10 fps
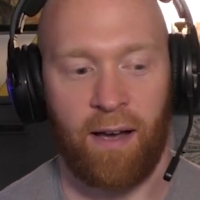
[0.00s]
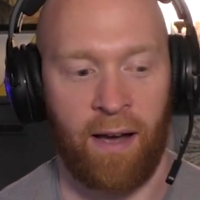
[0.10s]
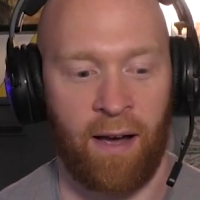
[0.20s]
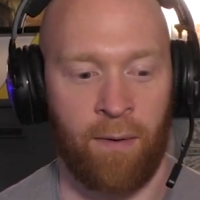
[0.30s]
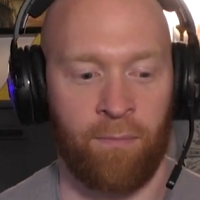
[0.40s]

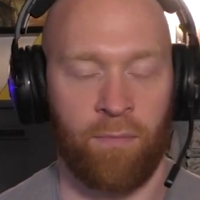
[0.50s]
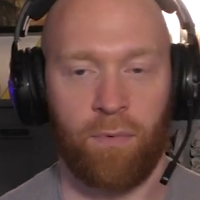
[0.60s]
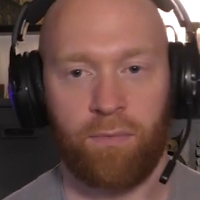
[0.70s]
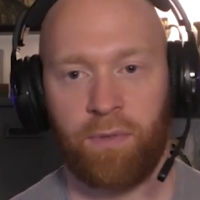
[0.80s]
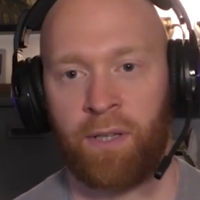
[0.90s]

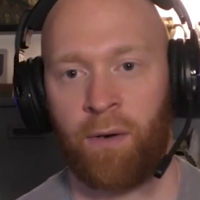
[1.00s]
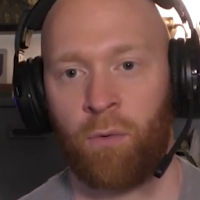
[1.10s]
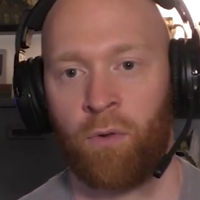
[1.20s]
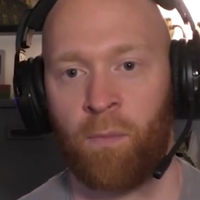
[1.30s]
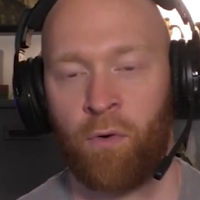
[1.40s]

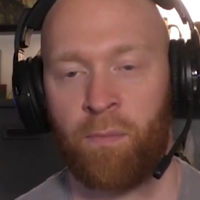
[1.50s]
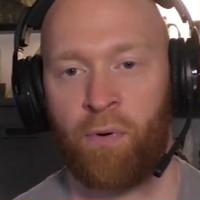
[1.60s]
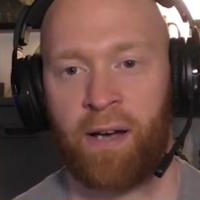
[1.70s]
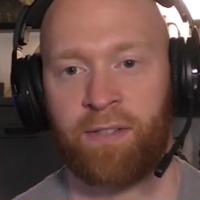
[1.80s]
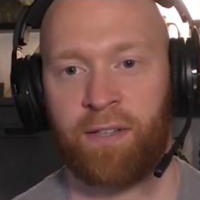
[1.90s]
all the more
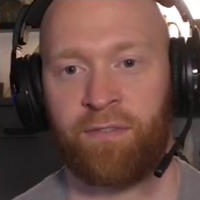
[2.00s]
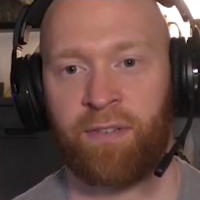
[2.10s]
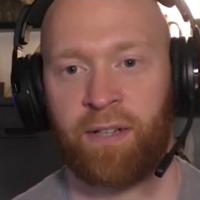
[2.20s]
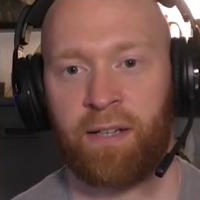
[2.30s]
impressive.